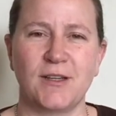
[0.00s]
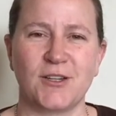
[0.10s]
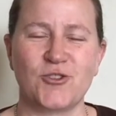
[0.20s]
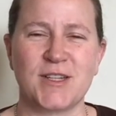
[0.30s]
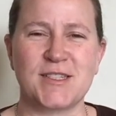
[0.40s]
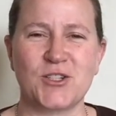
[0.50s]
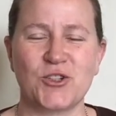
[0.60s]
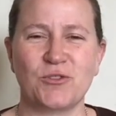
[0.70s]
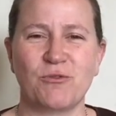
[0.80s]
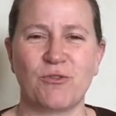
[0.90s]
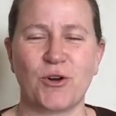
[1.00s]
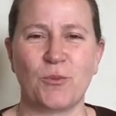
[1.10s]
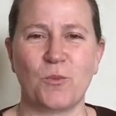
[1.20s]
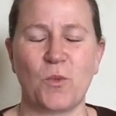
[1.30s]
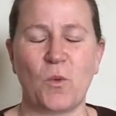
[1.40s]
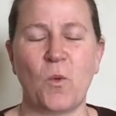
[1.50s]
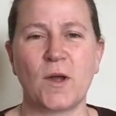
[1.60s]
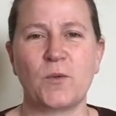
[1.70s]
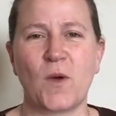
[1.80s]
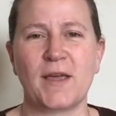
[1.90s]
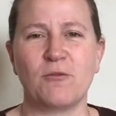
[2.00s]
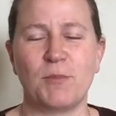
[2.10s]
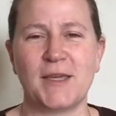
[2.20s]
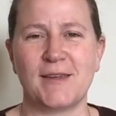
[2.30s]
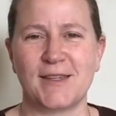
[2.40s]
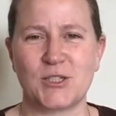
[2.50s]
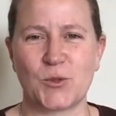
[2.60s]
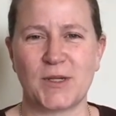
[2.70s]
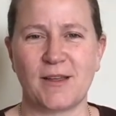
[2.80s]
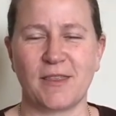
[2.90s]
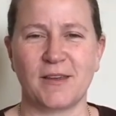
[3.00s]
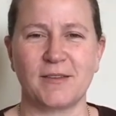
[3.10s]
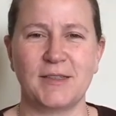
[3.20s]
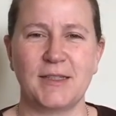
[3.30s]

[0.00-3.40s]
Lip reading: a transition from one way of being into another.